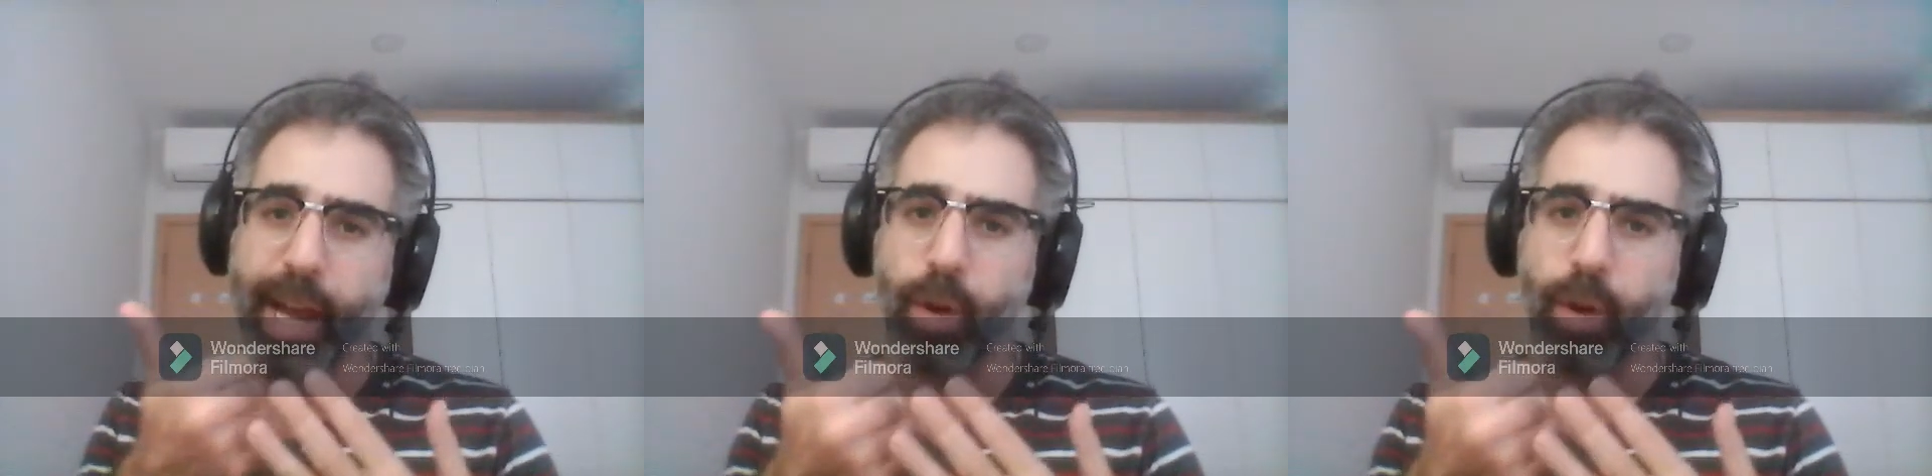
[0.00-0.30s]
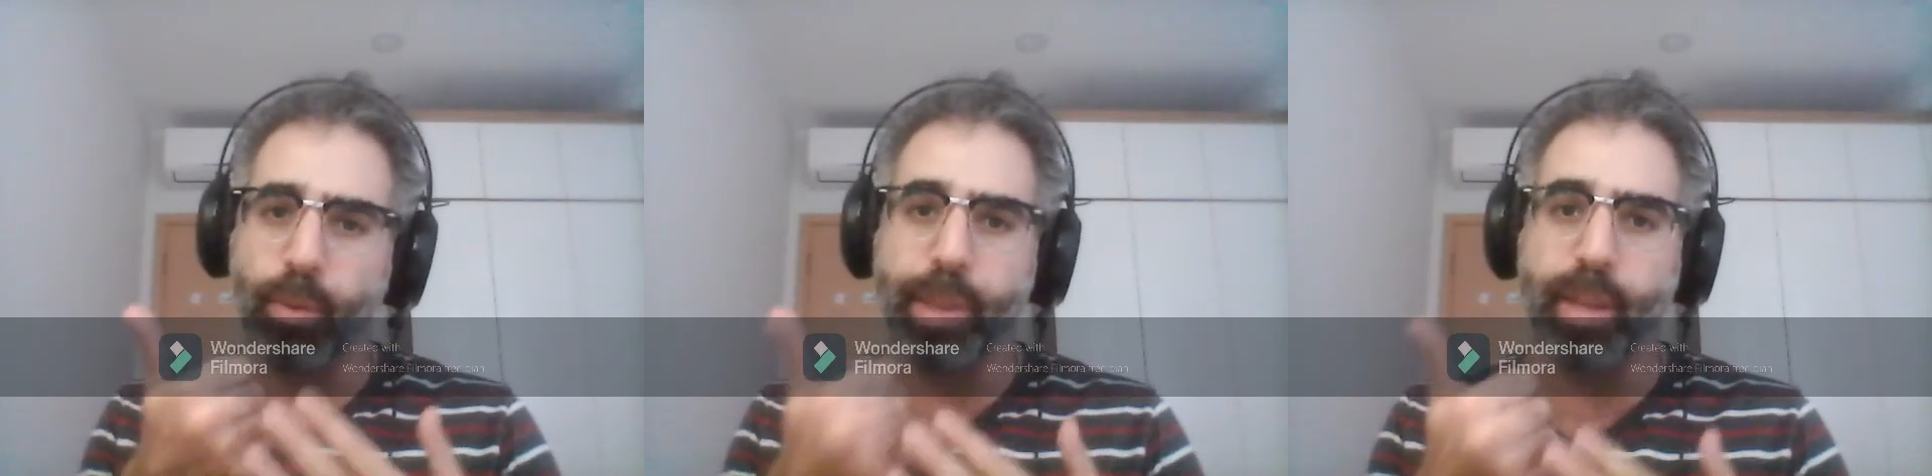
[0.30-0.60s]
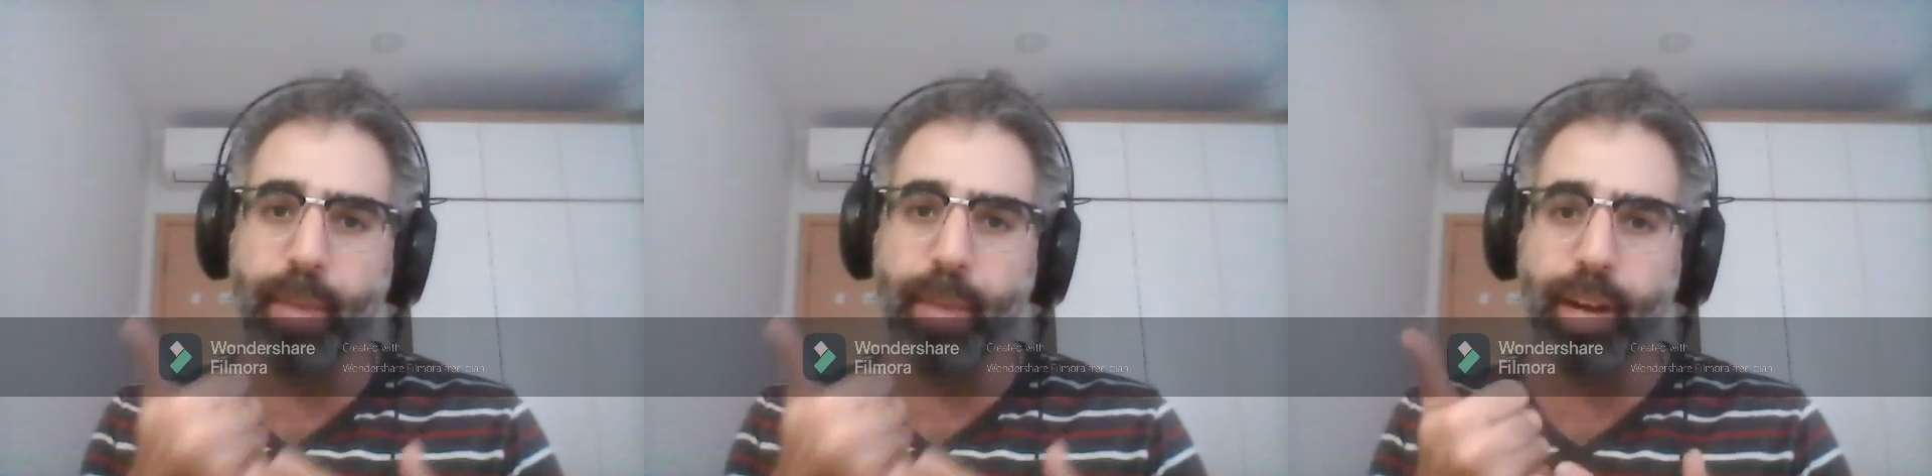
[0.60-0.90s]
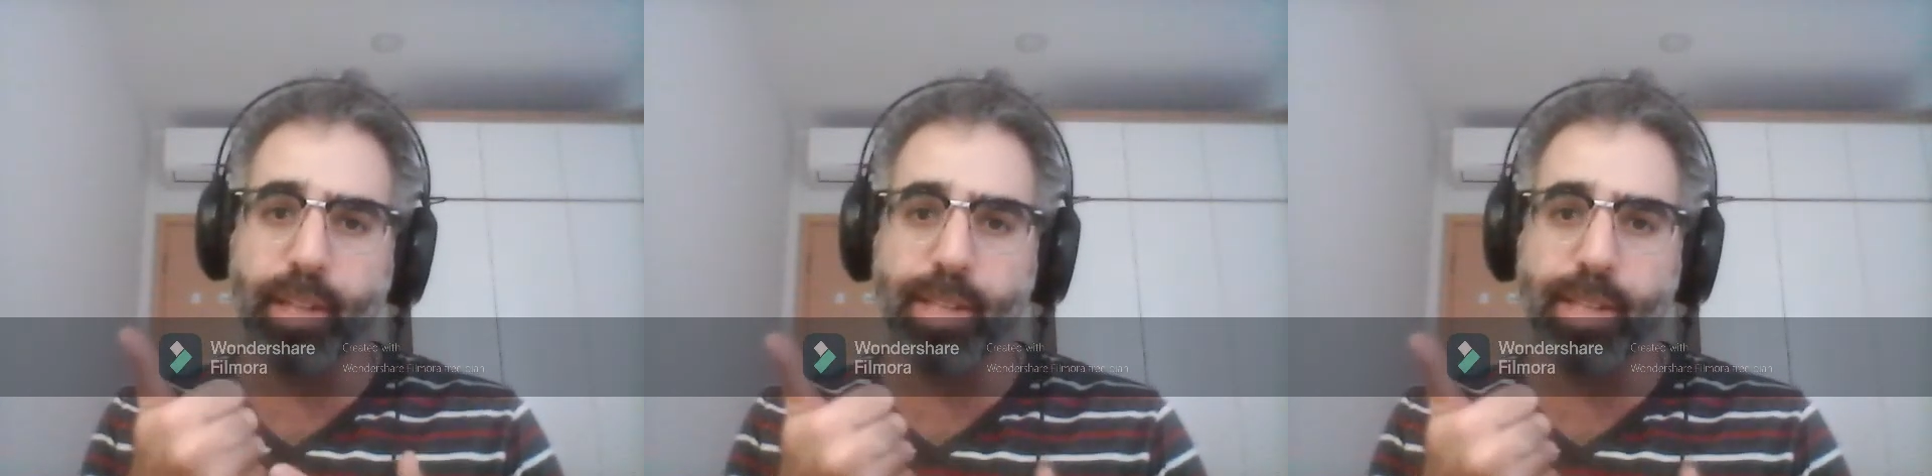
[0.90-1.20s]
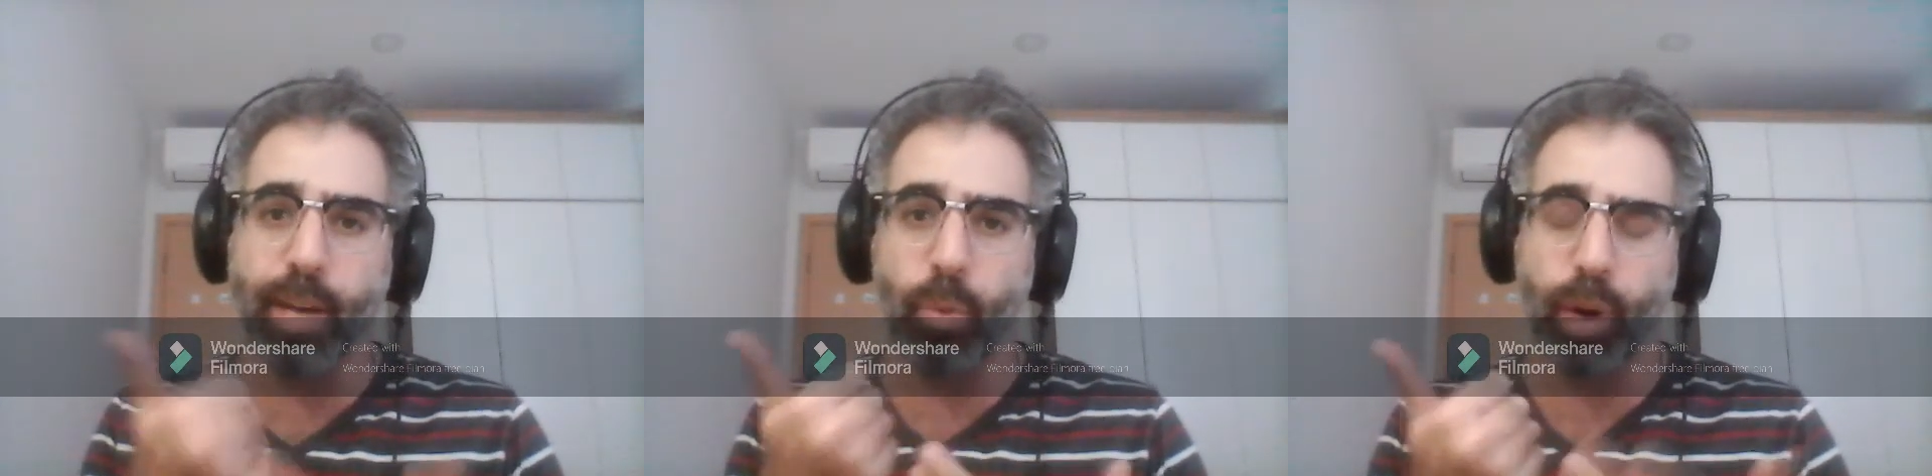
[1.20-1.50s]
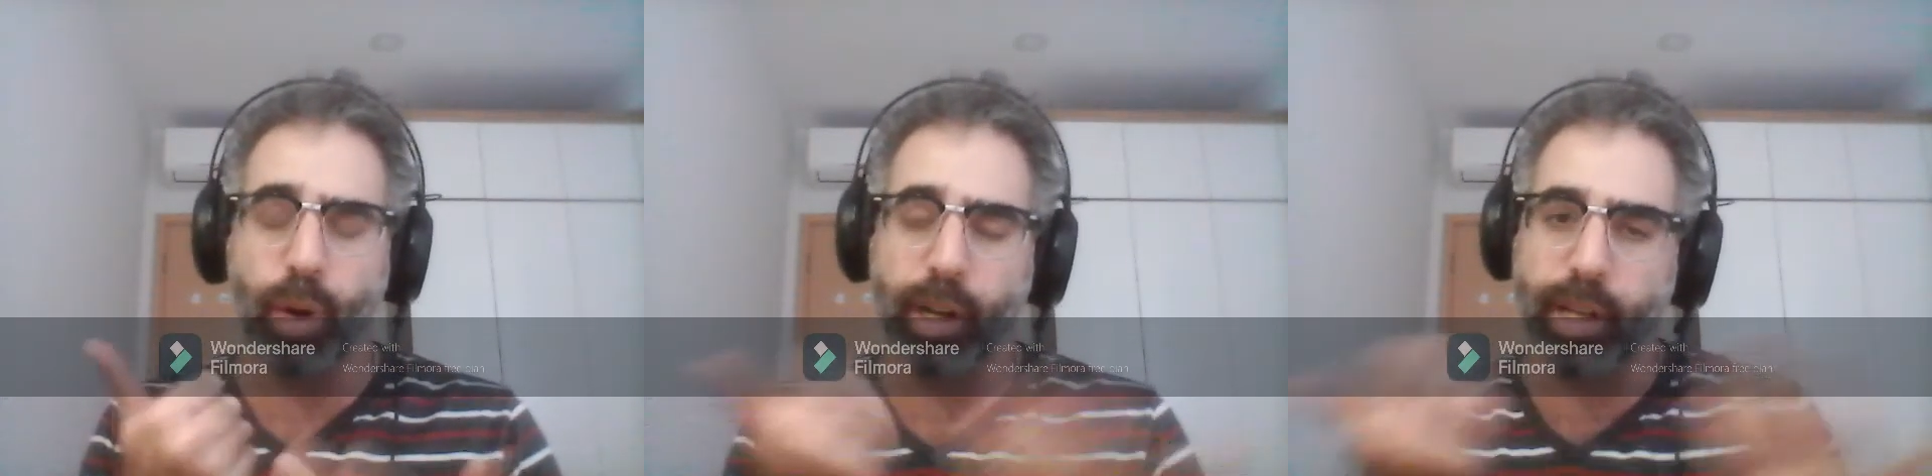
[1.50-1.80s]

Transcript: out with their parents at work,